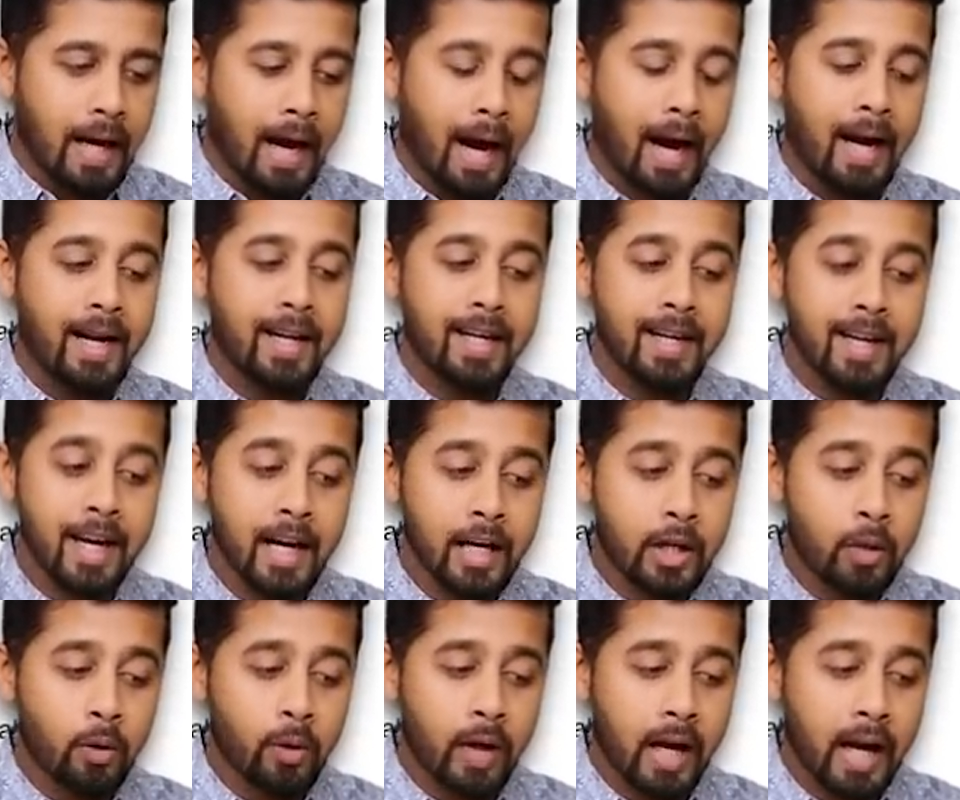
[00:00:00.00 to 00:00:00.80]
And
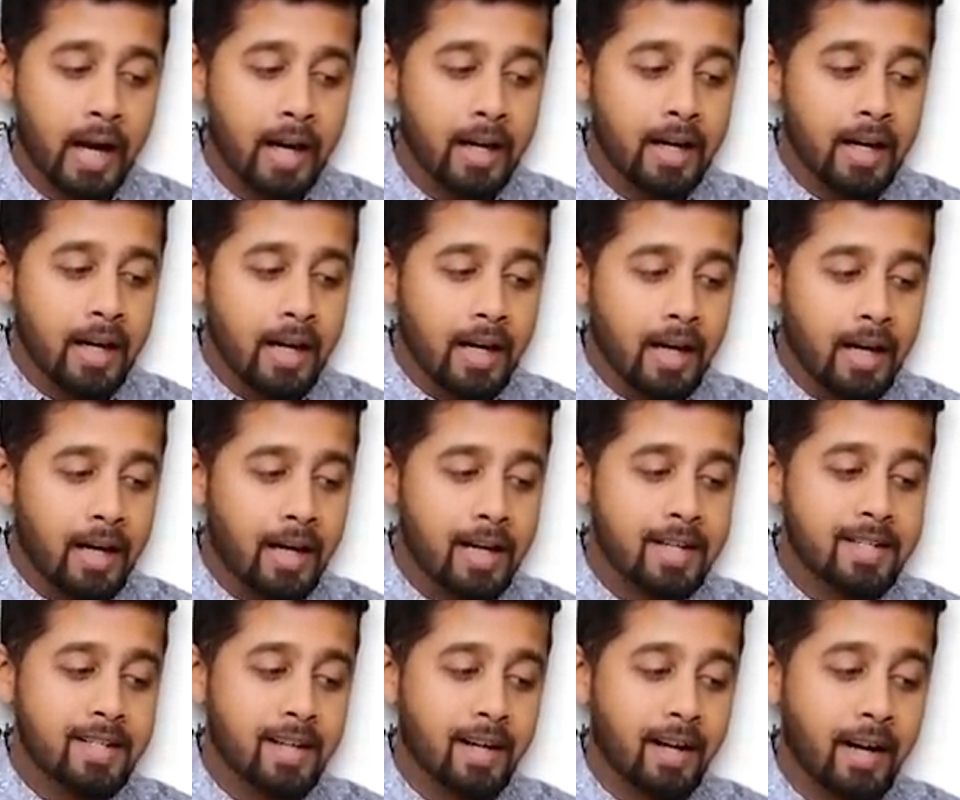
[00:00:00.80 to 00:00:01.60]
year to date,
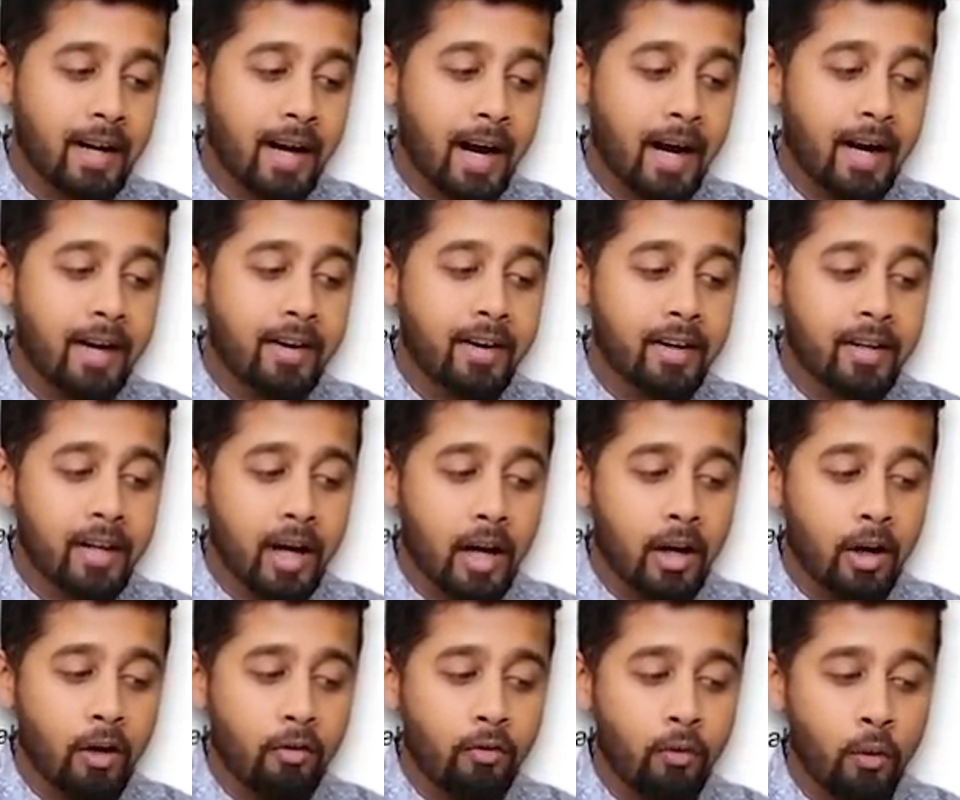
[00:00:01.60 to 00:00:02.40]
it has generated
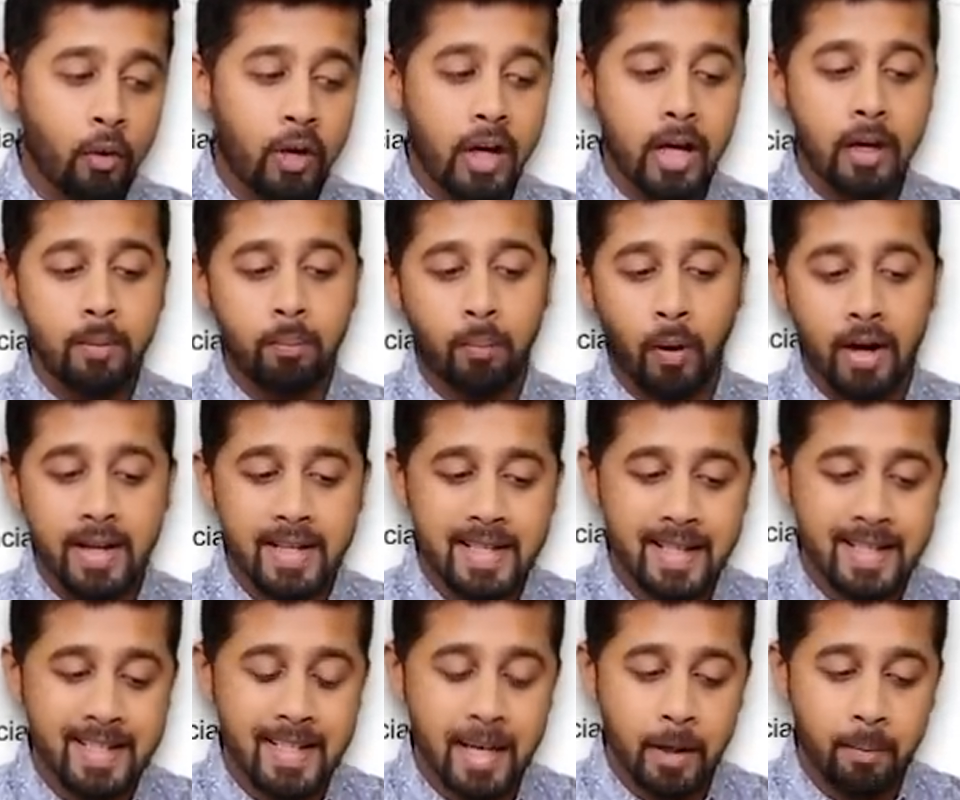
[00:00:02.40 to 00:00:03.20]
return of
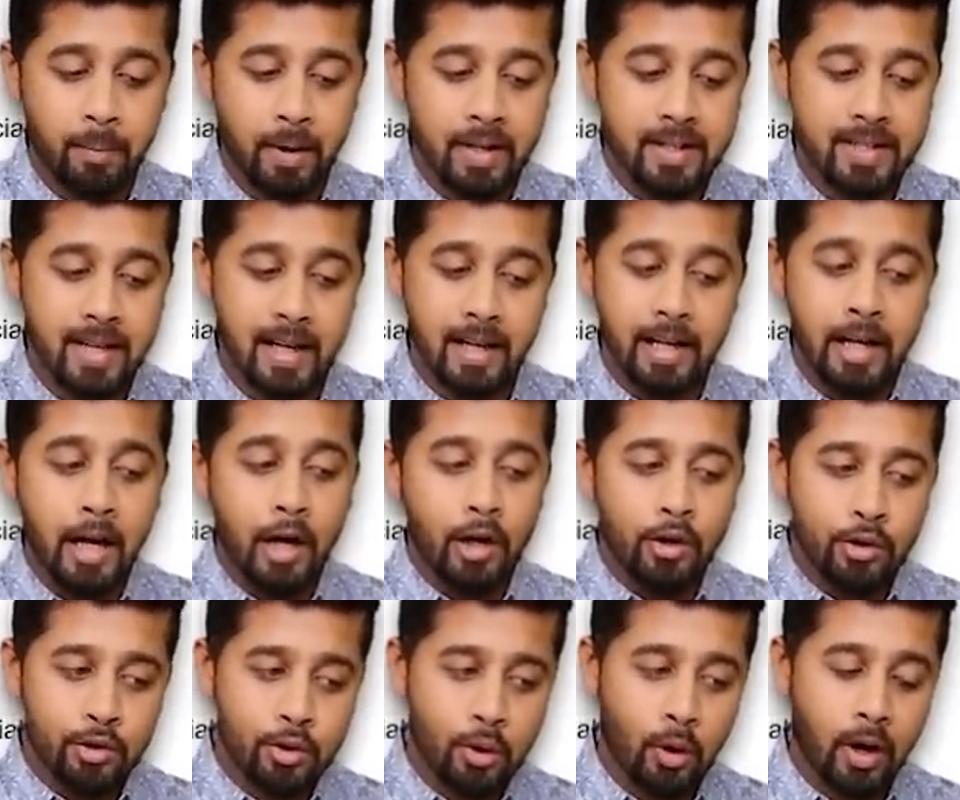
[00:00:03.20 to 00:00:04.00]
14.68%.
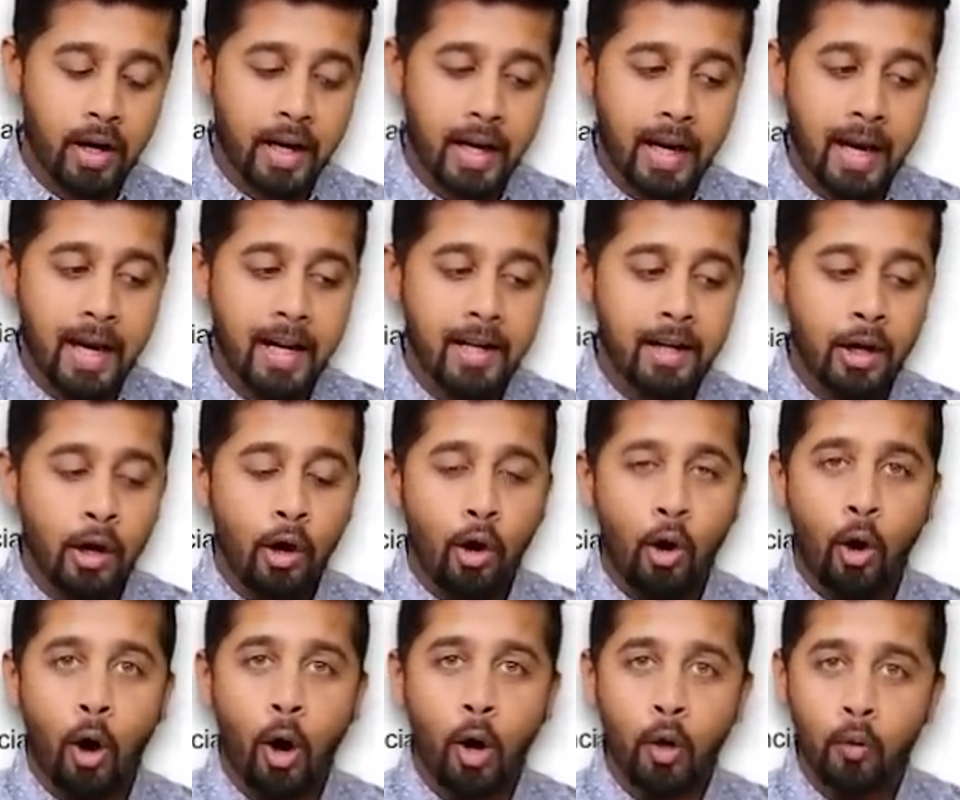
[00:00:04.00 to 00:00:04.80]
So again,
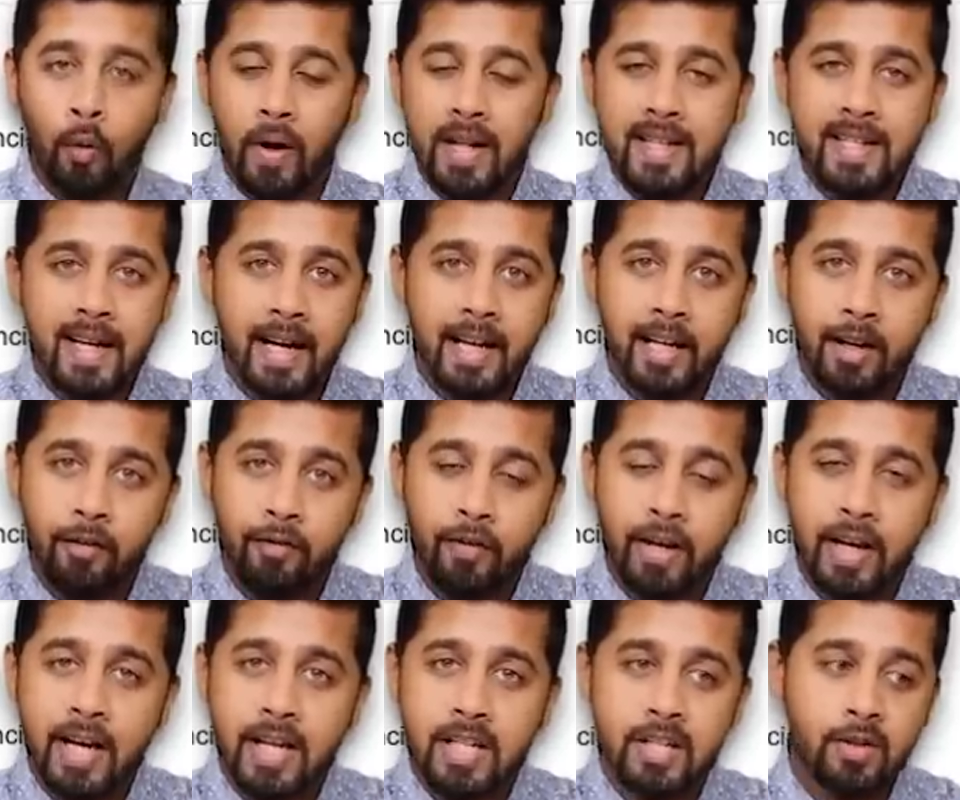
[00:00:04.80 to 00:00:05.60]
on one side,
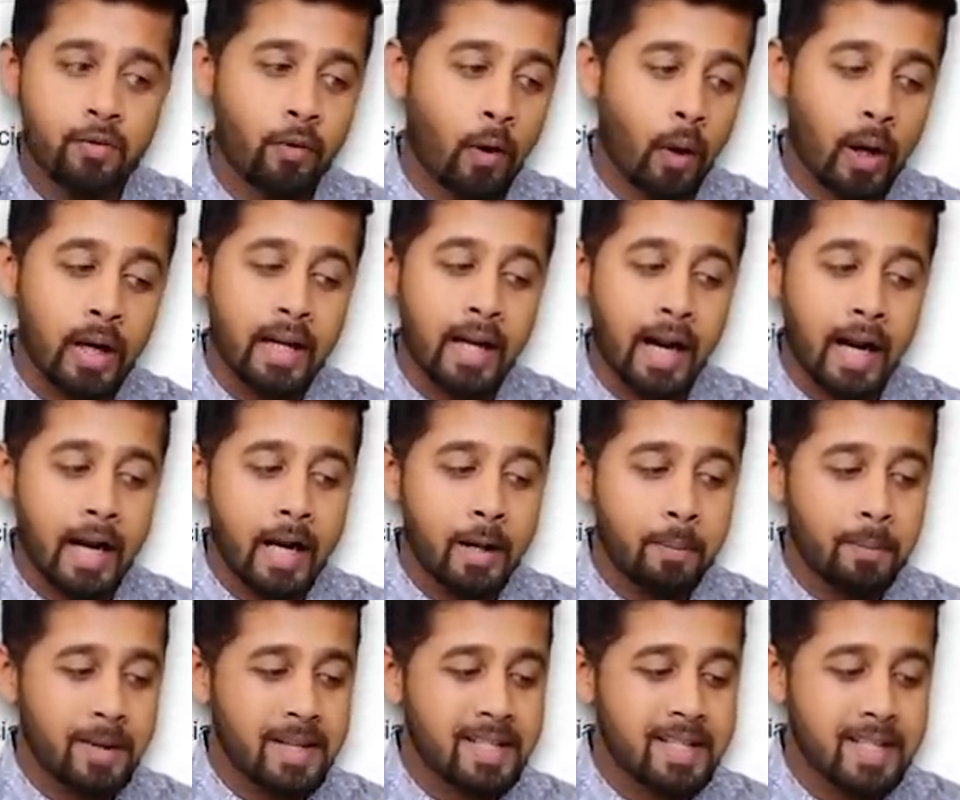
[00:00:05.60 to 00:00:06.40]
Nifty has fallen,
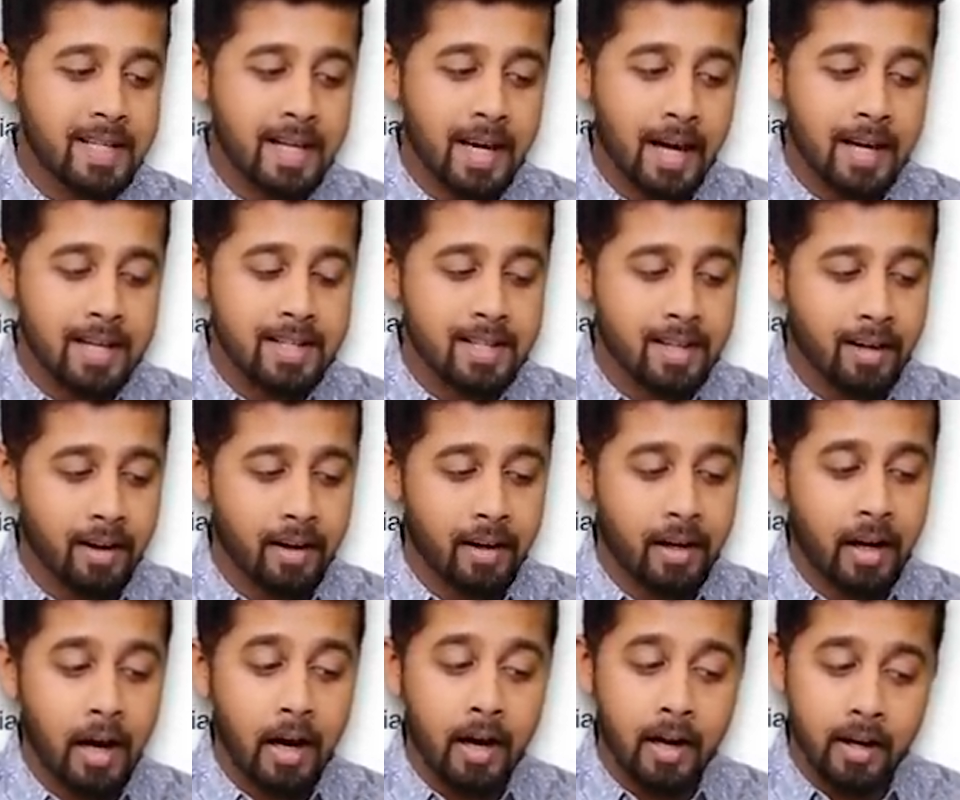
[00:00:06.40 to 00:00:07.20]
NTPC has
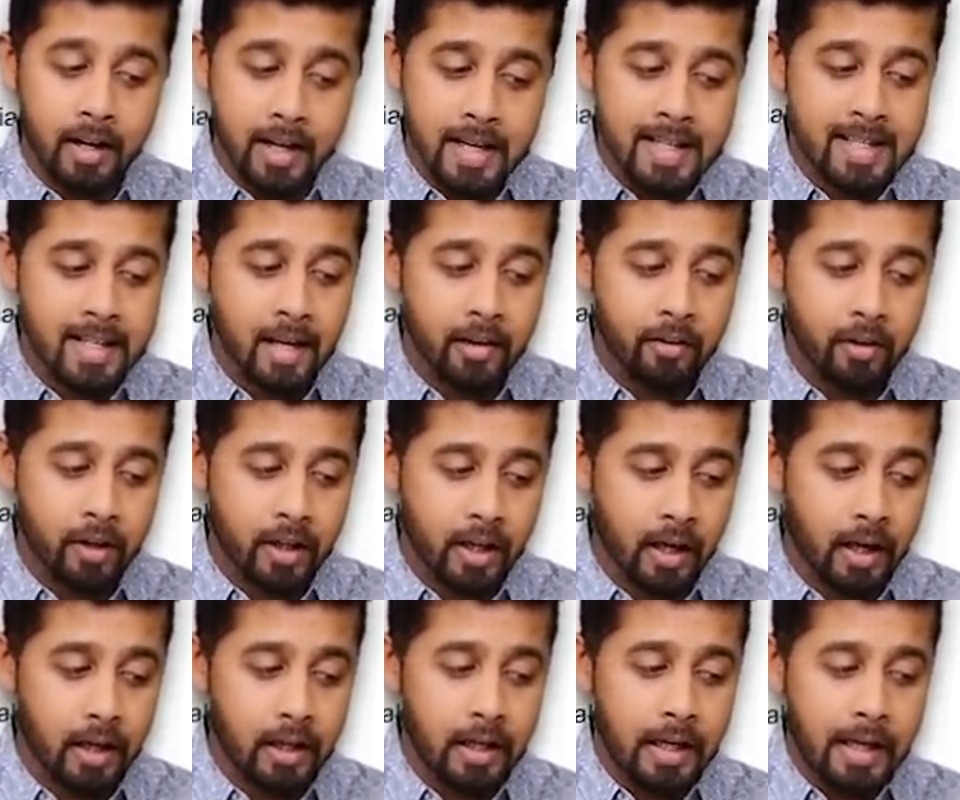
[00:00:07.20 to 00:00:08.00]
generated a decent
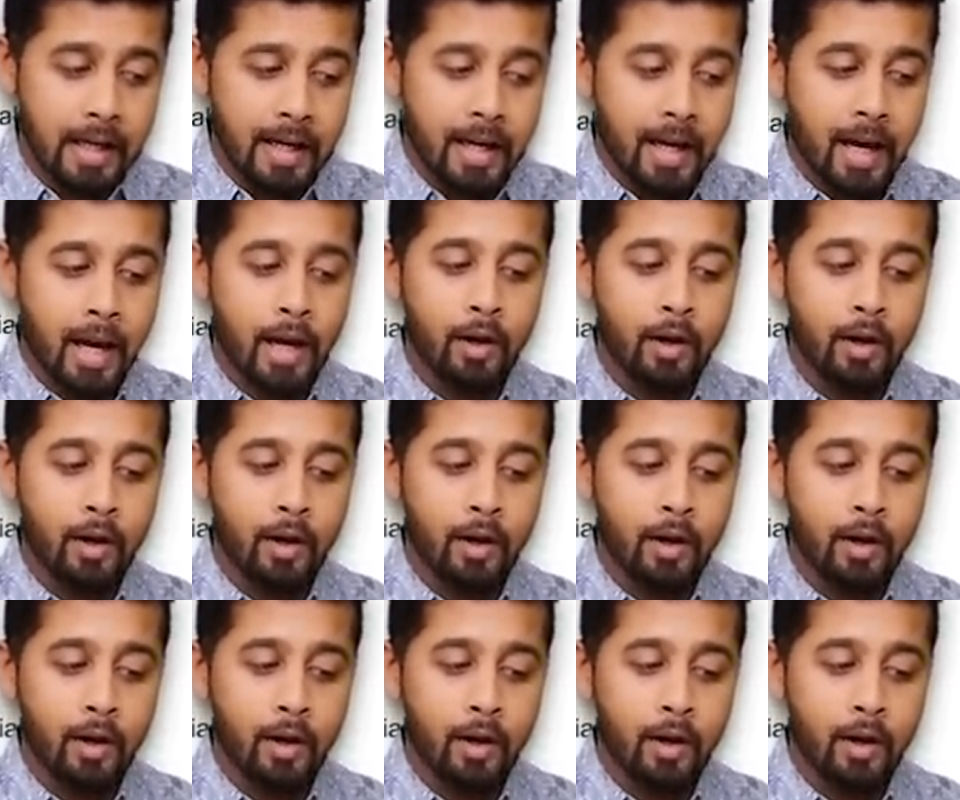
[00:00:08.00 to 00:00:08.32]
return.